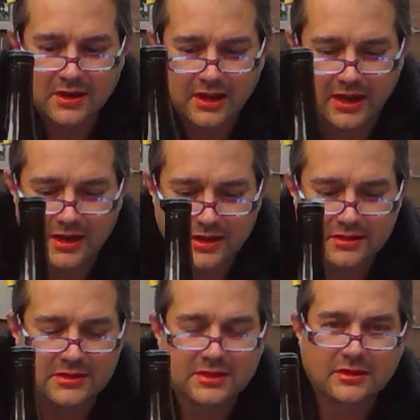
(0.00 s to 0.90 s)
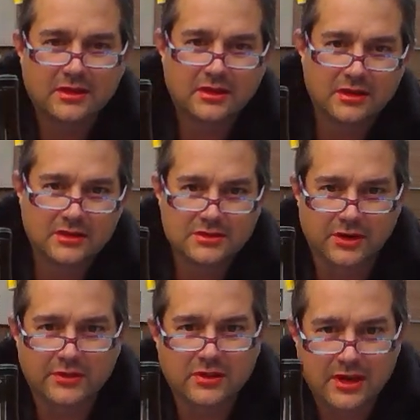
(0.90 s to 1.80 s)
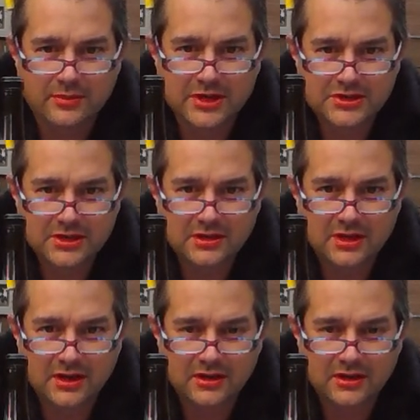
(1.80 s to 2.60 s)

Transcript: And during the collaboration,